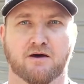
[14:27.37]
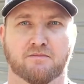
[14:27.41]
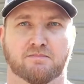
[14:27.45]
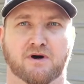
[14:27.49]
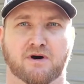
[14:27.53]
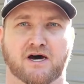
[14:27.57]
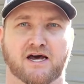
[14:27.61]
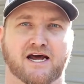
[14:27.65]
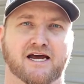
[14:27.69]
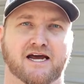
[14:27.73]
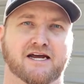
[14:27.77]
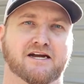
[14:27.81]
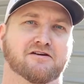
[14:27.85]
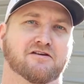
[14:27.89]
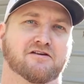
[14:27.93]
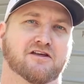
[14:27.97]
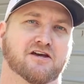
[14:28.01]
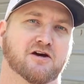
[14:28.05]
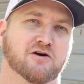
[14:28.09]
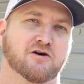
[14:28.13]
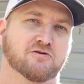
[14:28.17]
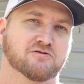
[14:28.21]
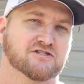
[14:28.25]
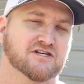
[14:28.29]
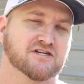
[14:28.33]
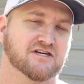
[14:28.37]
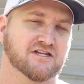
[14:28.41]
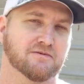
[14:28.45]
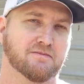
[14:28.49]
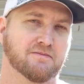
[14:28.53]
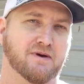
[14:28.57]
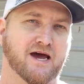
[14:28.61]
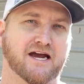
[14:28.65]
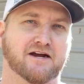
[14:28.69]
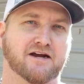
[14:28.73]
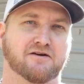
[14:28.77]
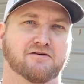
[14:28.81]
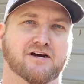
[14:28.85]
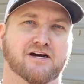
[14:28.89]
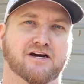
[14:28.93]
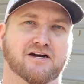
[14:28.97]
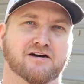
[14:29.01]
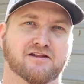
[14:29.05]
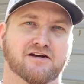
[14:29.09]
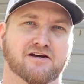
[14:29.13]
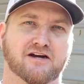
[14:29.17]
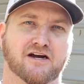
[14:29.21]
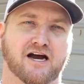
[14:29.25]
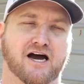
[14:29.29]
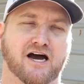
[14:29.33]
But I hear the goats in the
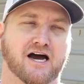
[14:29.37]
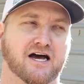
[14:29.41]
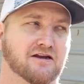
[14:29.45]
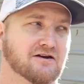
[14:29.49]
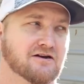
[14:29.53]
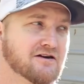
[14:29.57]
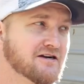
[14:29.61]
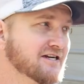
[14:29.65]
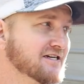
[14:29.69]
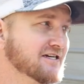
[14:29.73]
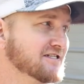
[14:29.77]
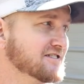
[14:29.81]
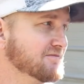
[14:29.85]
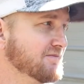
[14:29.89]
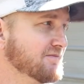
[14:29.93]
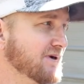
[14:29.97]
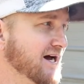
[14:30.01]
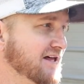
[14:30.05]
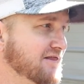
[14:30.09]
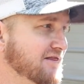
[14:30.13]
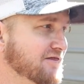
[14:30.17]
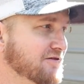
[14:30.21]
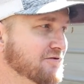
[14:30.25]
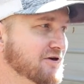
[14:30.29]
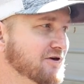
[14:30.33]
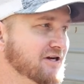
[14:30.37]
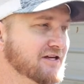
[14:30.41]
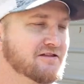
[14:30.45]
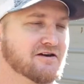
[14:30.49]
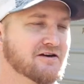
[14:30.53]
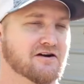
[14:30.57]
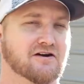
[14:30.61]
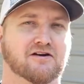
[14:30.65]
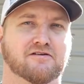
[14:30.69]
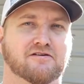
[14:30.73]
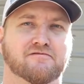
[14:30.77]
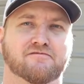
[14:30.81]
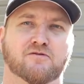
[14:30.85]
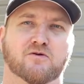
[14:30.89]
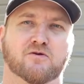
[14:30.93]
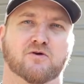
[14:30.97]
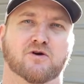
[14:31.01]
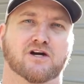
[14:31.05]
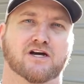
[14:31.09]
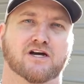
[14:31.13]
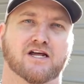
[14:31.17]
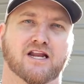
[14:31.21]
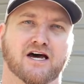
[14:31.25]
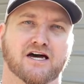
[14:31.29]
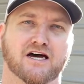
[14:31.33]
background, they're hollering. It's about 3:30,
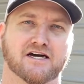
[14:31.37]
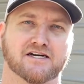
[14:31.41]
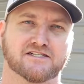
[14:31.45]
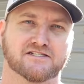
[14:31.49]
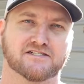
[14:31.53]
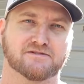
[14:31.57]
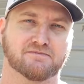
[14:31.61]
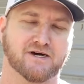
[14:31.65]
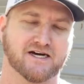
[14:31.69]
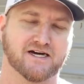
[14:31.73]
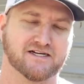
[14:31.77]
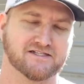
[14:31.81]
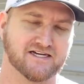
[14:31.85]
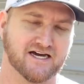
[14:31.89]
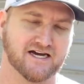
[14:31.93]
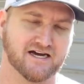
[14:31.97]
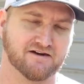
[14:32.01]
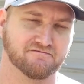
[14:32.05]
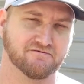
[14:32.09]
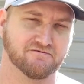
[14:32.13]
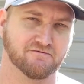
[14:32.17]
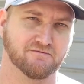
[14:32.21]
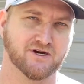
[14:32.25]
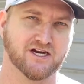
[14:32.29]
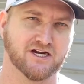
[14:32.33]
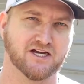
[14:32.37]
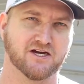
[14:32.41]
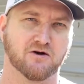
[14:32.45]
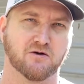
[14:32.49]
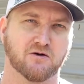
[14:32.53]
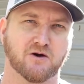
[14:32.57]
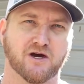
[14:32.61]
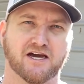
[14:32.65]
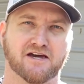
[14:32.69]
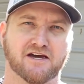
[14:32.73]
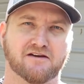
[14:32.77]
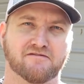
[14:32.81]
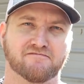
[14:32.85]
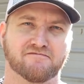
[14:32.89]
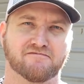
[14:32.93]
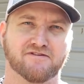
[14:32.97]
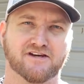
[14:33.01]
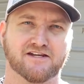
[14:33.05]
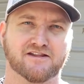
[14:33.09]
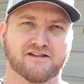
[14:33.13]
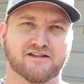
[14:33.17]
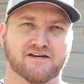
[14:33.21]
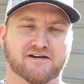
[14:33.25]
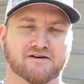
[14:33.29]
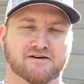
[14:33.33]
4 o'clock. It's about time for me to go ahead and
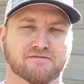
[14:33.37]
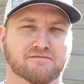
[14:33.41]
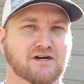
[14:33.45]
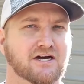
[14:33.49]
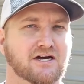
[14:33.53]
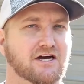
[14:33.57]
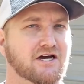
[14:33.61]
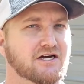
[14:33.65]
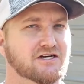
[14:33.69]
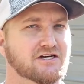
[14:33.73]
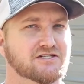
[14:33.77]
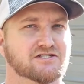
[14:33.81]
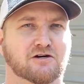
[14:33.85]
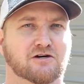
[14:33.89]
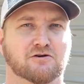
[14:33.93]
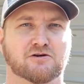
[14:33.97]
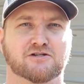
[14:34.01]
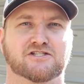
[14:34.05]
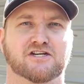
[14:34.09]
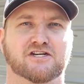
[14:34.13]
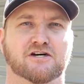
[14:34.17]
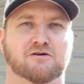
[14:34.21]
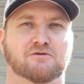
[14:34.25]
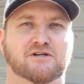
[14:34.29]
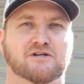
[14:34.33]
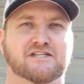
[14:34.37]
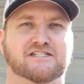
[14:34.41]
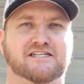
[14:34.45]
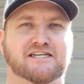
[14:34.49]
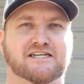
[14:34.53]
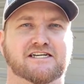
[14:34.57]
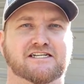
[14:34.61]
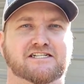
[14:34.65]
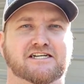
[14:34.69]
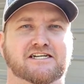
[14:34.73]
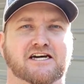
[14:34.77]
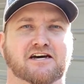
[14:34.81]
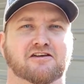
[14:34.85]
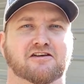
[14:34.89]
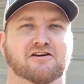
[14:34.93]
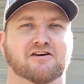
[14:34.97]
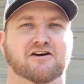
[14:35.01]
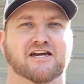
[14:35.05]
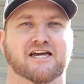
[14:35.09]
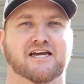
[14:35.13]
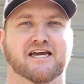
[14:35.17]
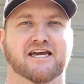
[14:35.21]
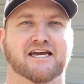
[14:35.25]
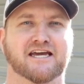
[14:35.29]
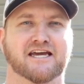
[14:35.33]
feed them. So until we see each other
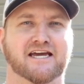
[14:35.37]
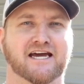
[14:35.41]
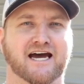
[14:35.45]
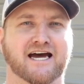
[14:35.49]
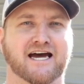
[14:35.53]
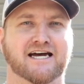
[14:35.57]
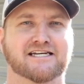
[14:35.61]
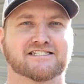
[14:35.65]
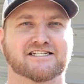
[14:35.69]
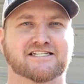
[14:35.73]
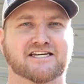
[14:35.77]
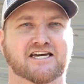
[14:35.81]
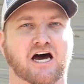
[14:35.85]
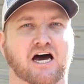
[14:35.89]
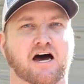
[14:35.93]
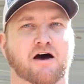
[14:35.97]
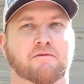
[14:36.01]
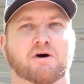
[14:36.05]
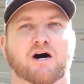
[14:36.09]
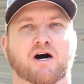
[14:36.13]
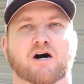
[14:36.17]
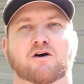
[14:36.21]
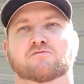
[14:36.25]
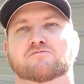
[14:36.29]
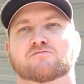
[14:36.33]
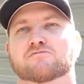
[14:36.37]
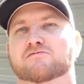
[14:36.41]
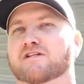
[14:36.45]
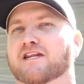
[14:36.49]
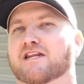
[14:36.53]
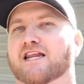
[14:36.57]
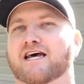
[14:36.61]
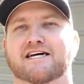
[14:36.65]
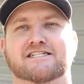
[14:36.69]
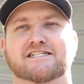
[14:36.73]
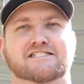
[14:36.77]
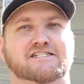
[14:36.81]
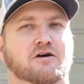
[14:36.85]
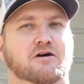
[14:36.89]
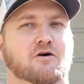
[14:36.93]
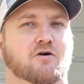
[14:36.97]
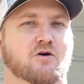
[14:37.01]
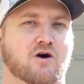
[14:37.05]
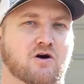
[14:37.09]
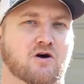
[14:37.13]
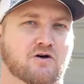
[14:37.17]
again, guys, come on, let's go